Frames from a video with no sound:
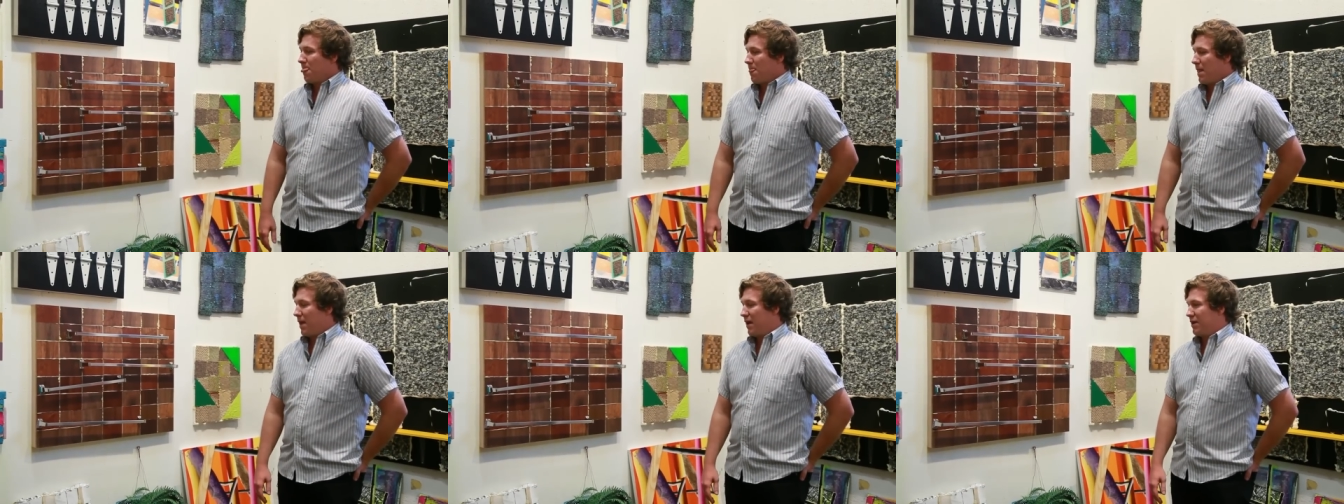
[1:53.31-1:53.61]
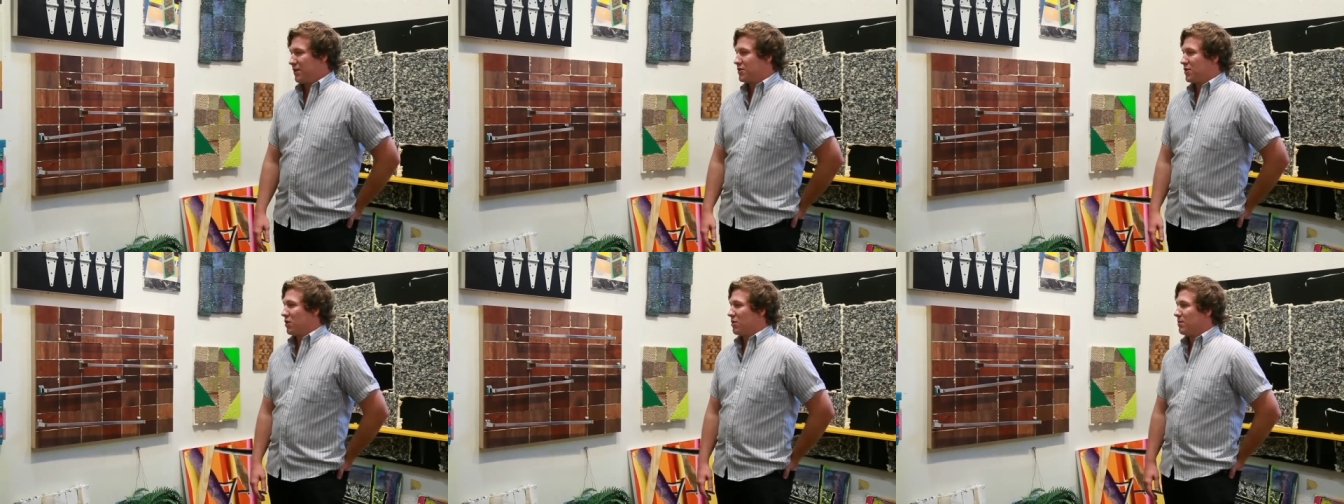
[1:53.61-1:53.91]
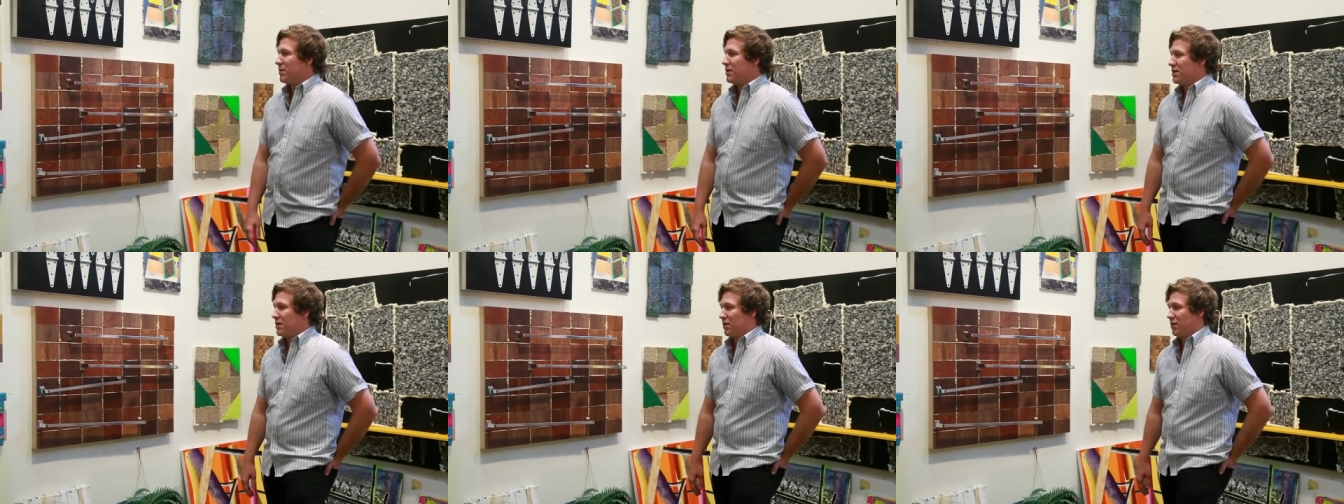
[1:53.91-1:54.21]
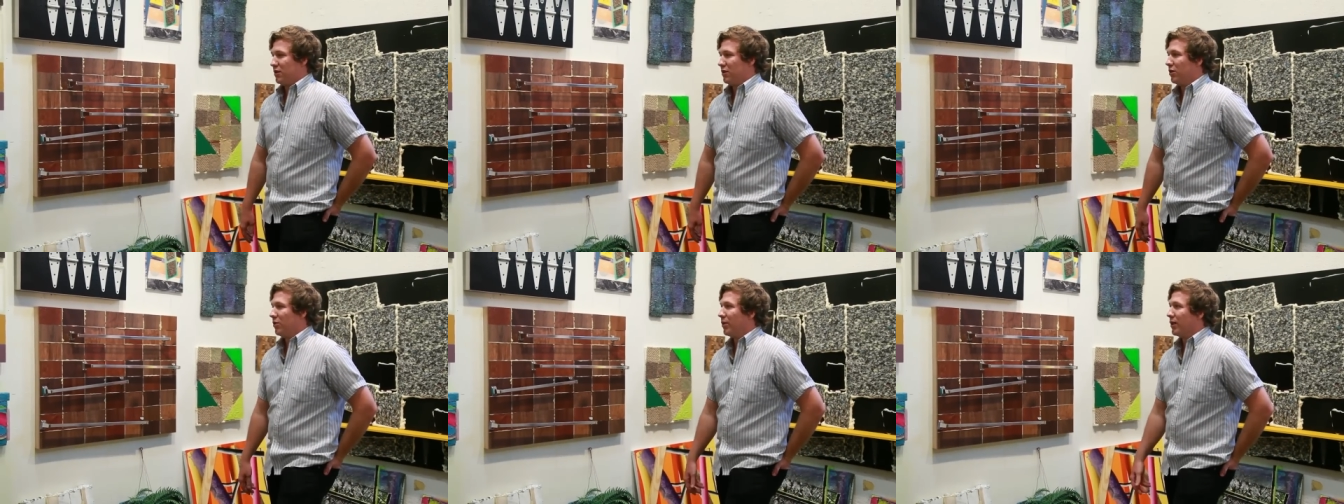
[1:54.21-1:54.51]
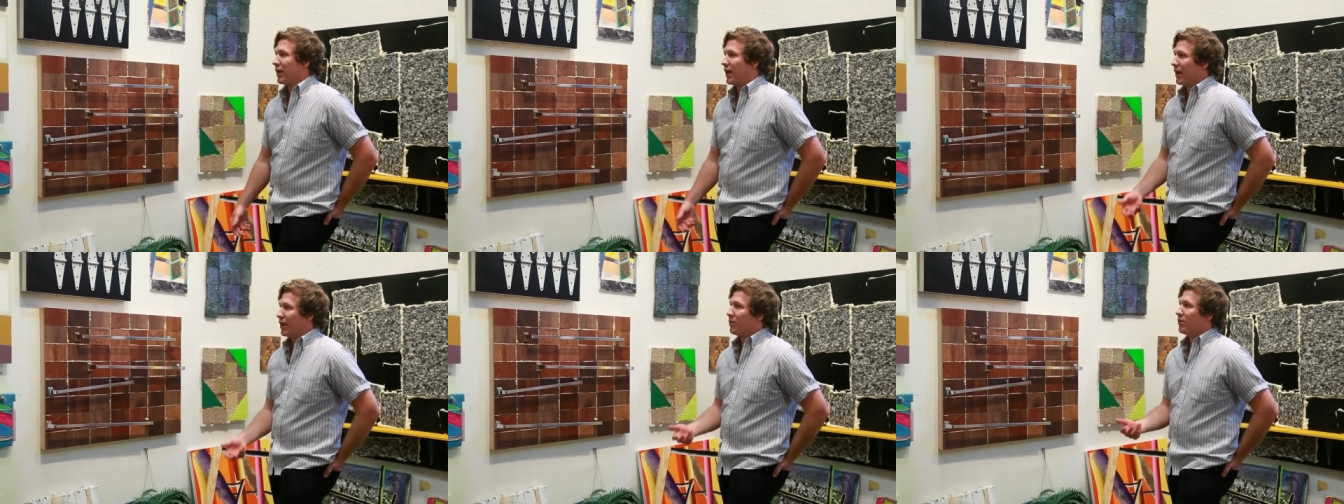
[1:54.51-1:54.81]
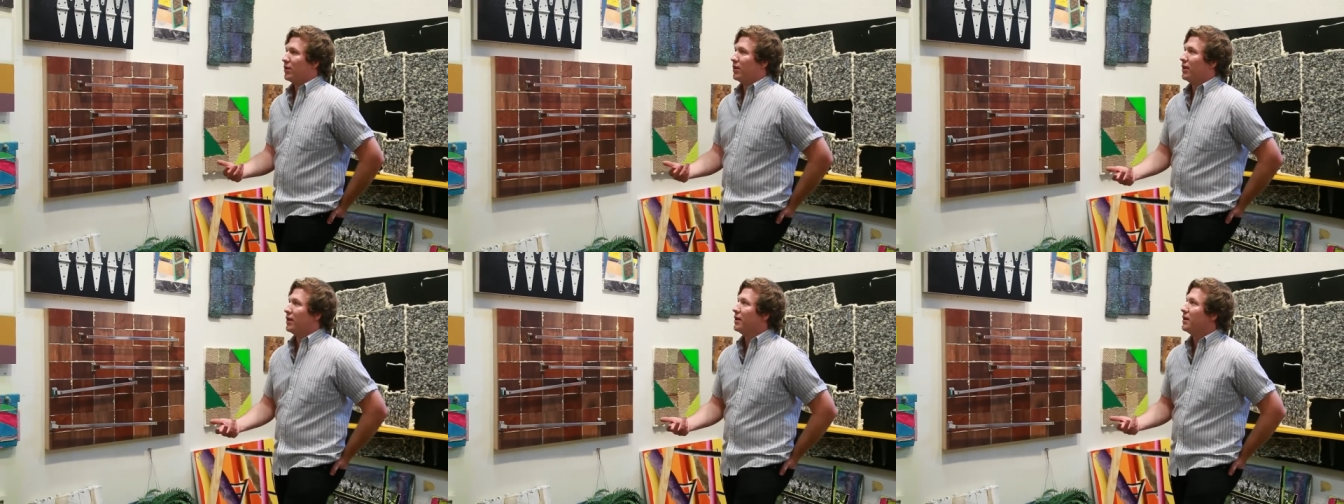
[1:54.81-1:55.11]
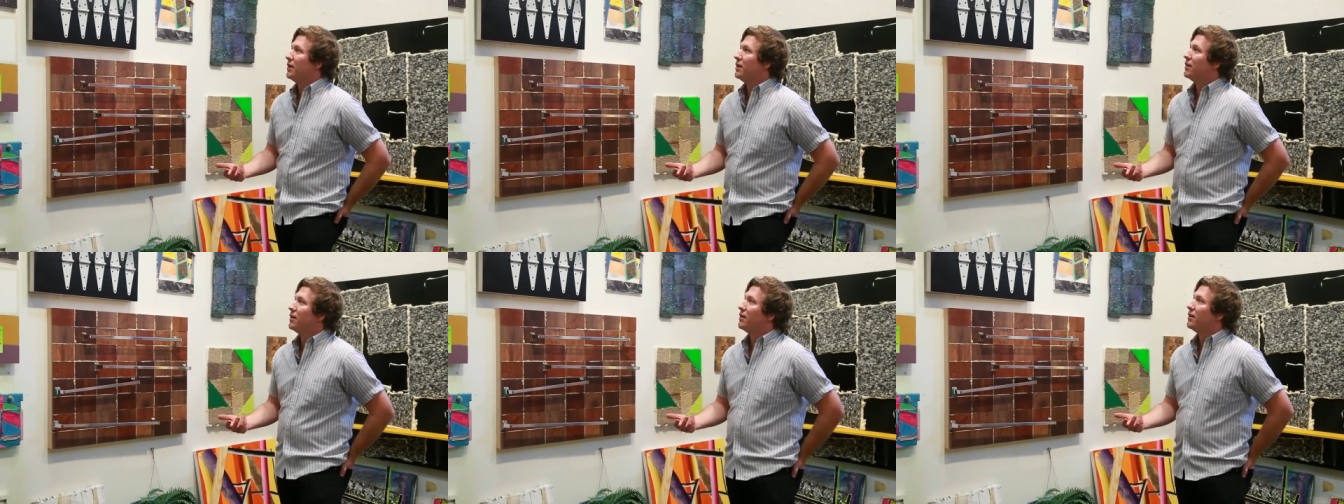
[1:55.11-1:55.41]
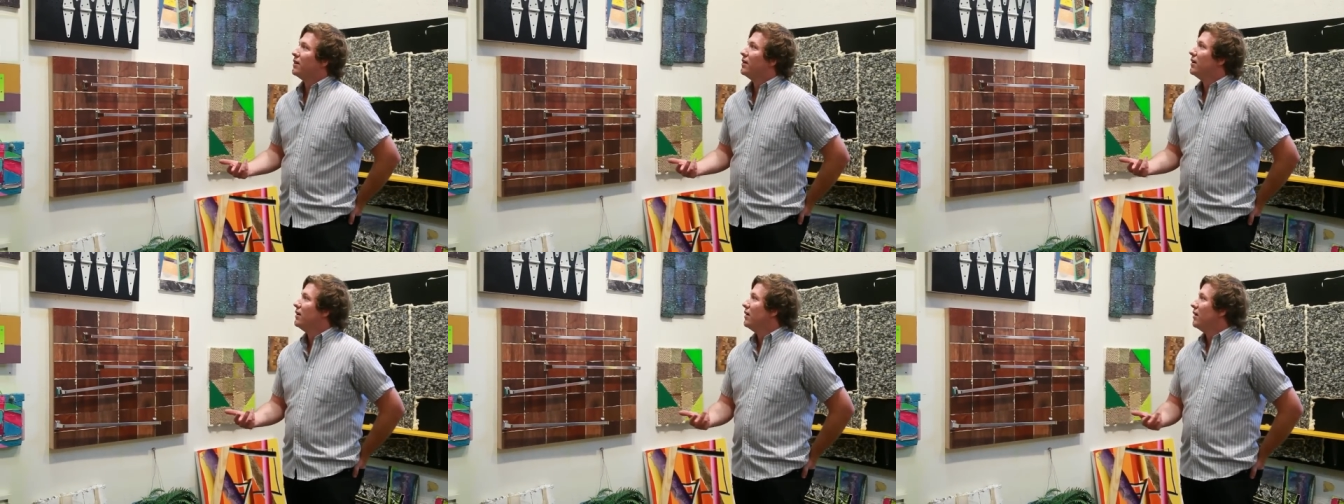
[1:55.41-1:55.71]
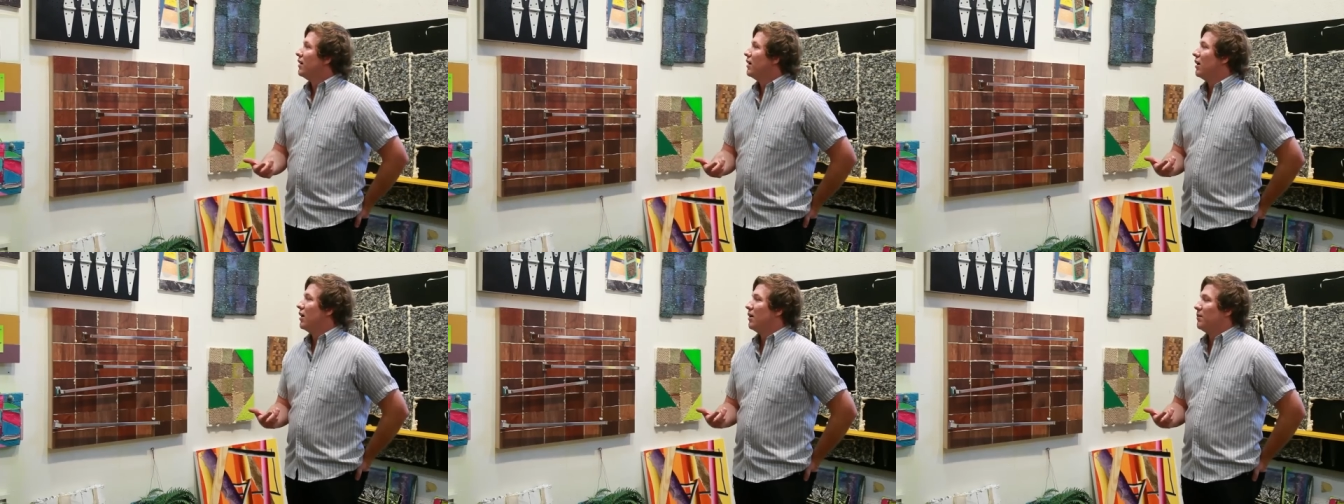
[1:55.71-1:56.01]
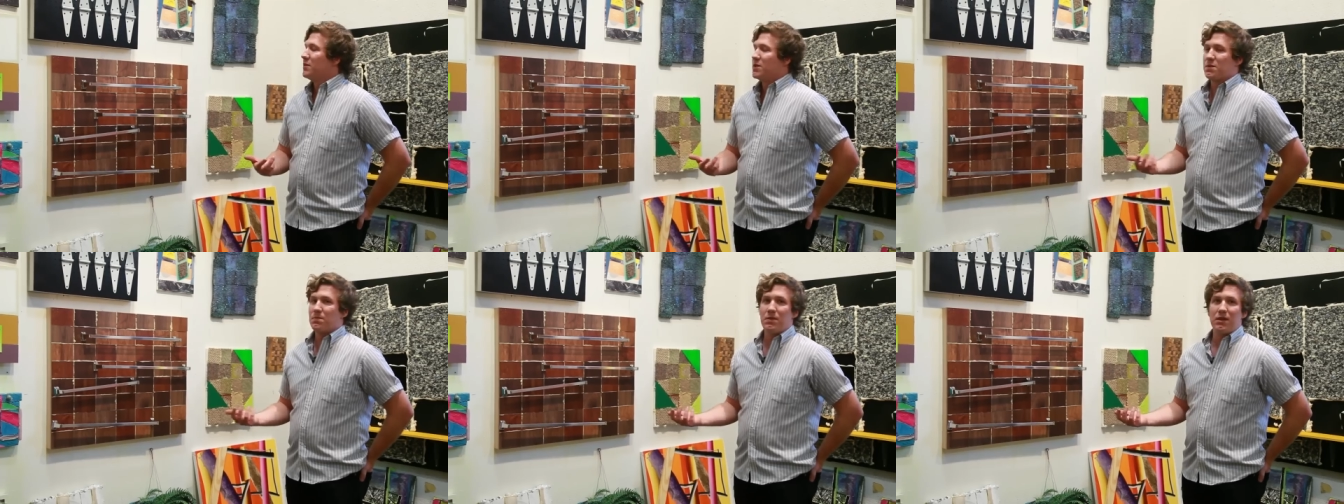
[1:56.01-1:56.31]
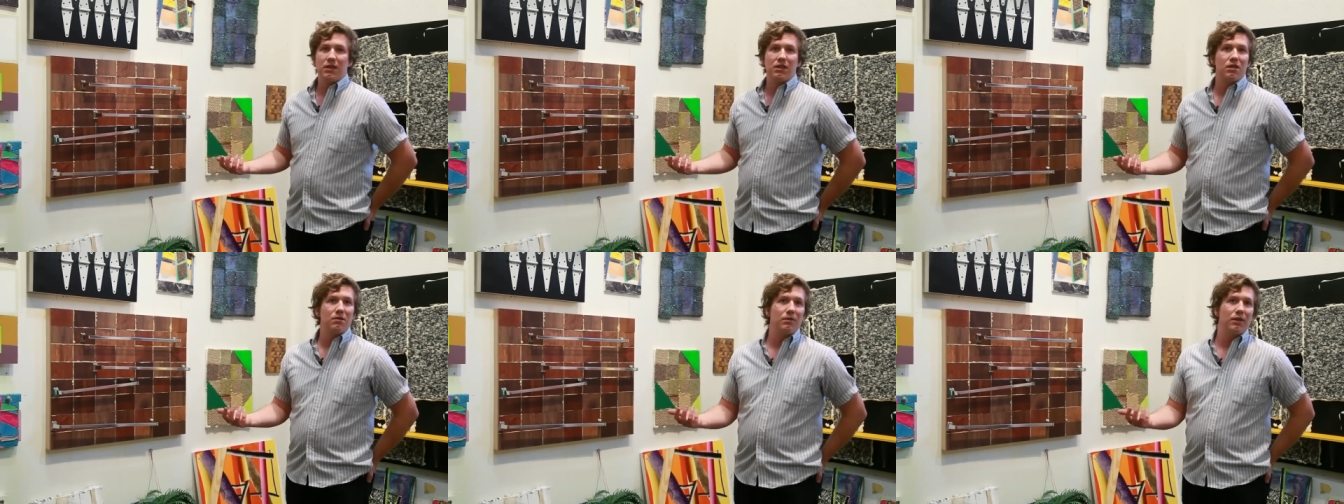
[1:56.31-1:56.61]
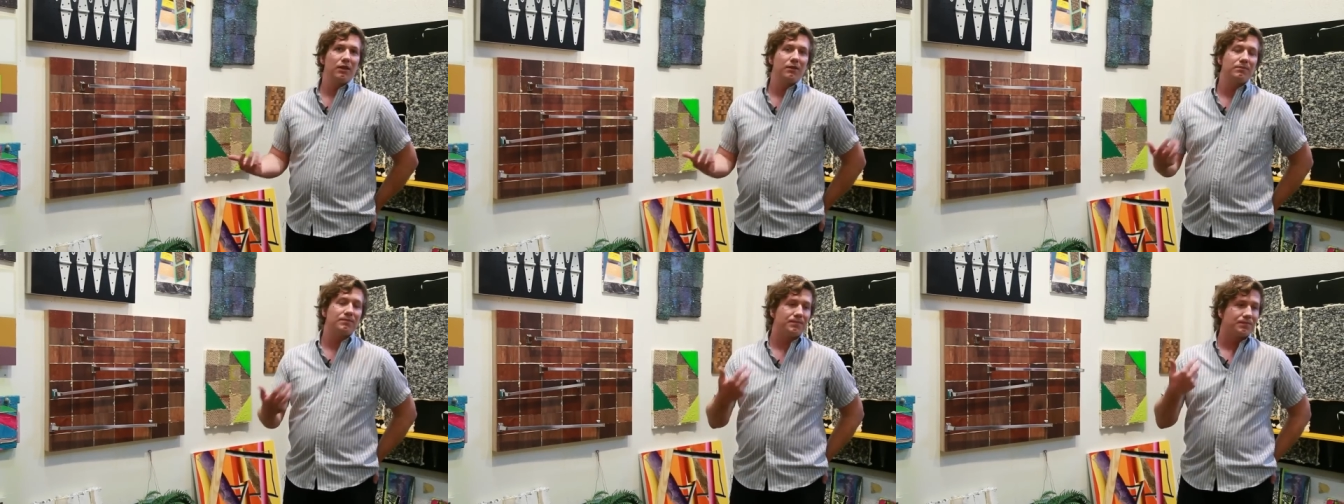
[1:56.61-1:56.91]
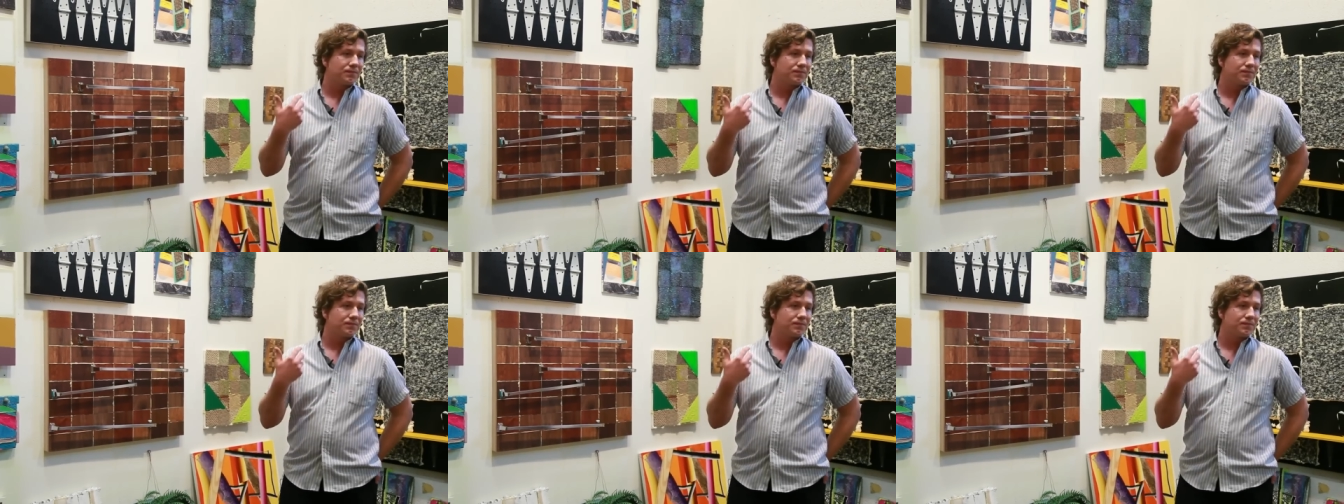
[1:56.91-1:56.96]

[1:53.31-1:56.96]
and a certain material will like really um, speak to me,